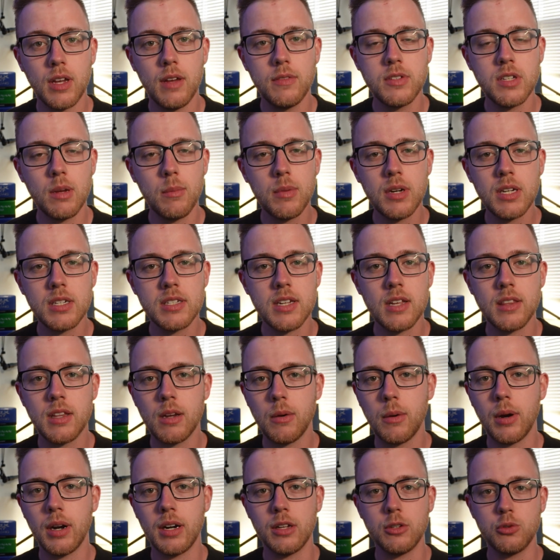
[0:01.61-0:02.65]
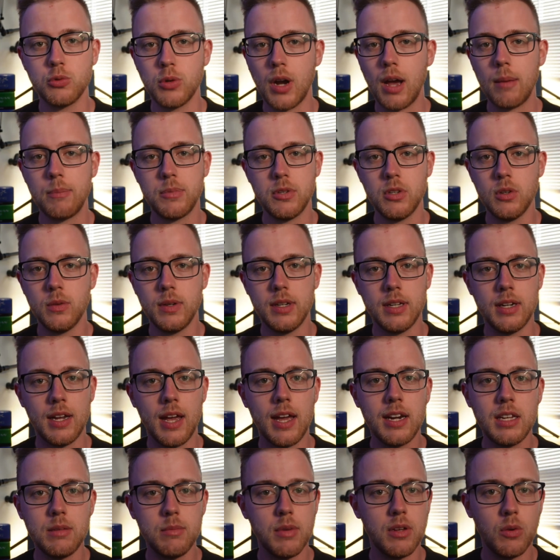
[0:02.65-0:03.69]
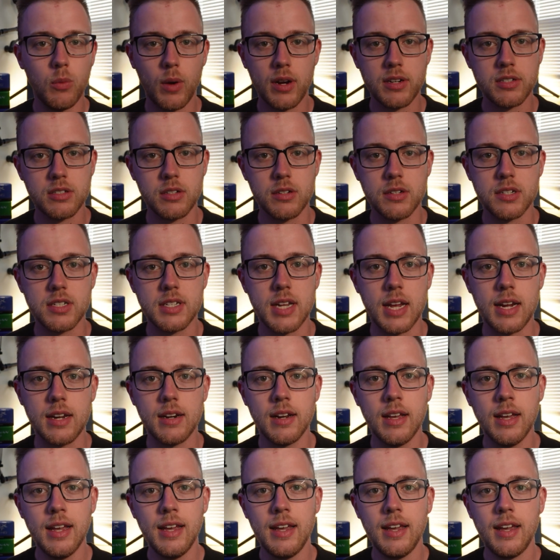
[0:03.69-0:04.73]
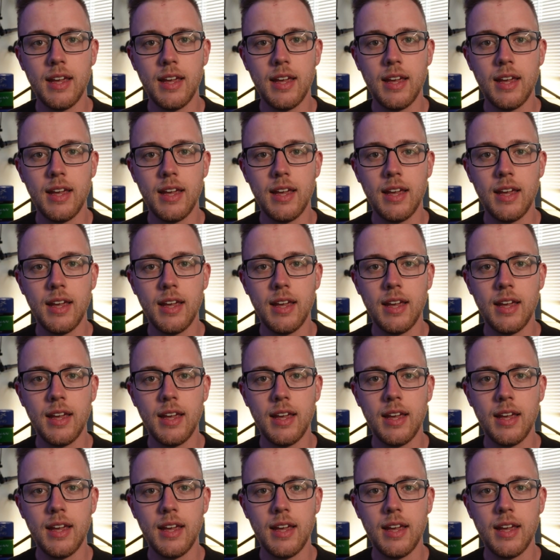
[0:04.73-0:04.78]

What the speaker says: If somebody said they were going to drop you in any Midwestern state